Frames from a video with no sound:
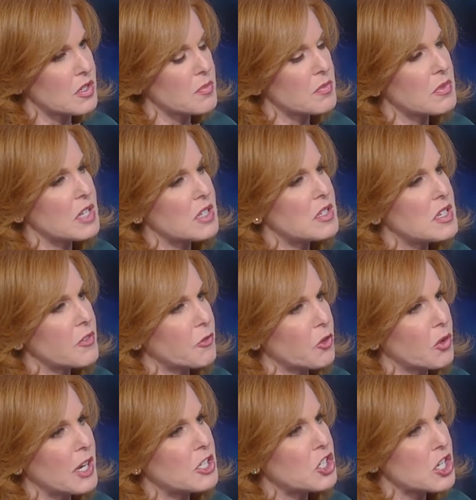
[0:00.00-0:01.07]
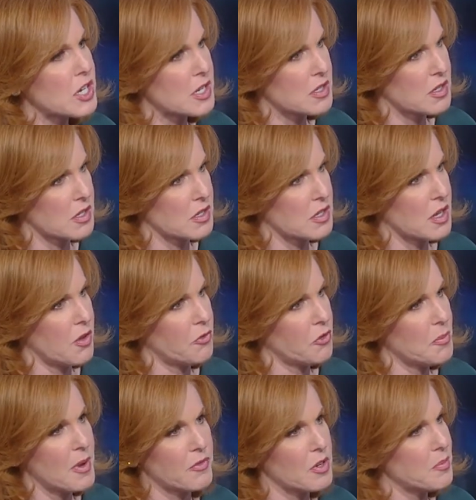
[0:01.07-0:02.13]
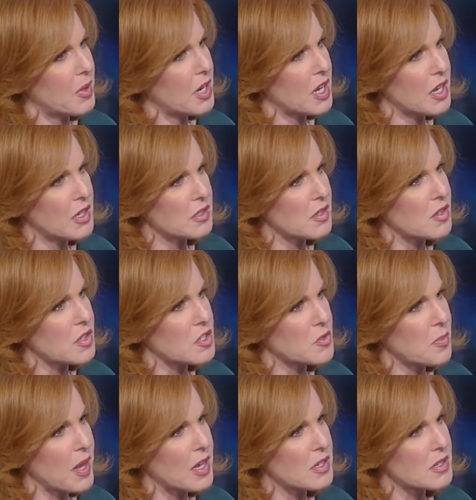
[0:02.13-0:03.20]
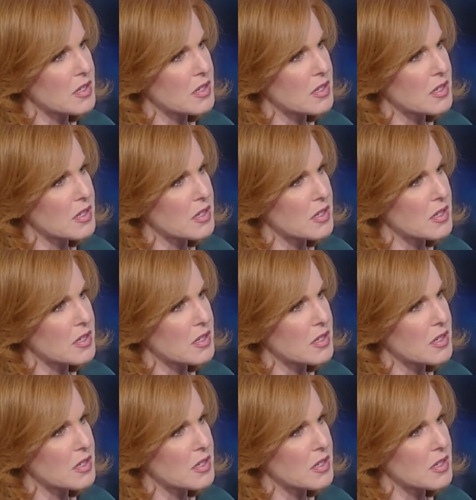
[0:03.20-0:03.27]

that differentiates itself from everybody else in the space?